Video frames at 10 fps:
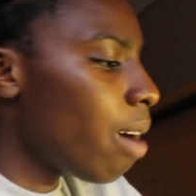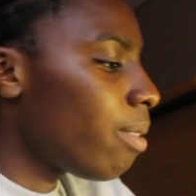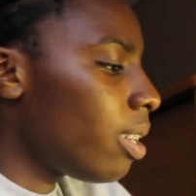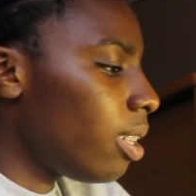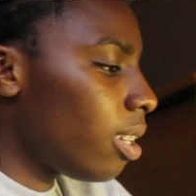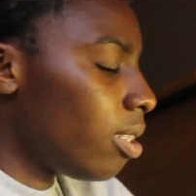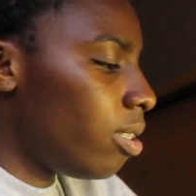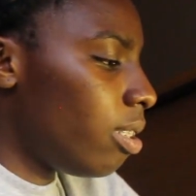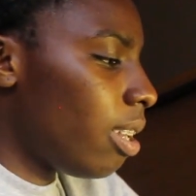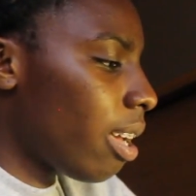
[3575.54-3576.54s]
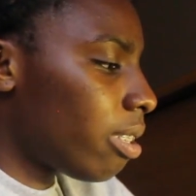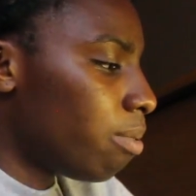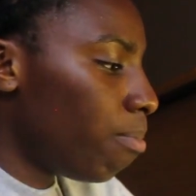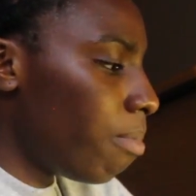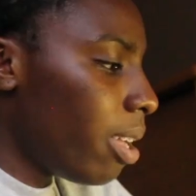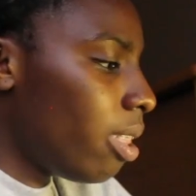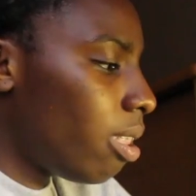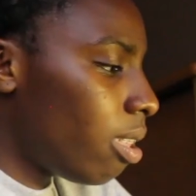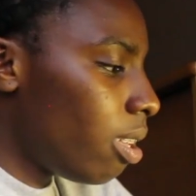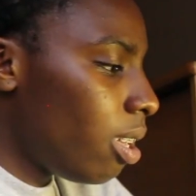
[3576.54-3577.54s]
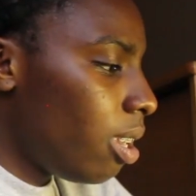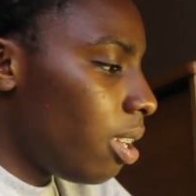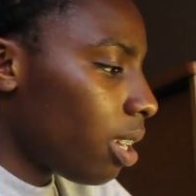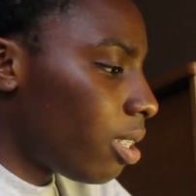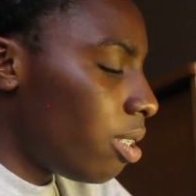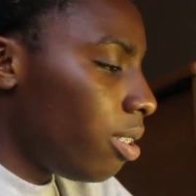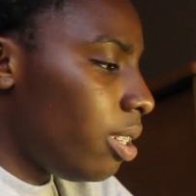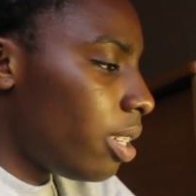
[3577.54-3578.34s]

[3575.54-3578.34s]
we're going to look into the next month, next 30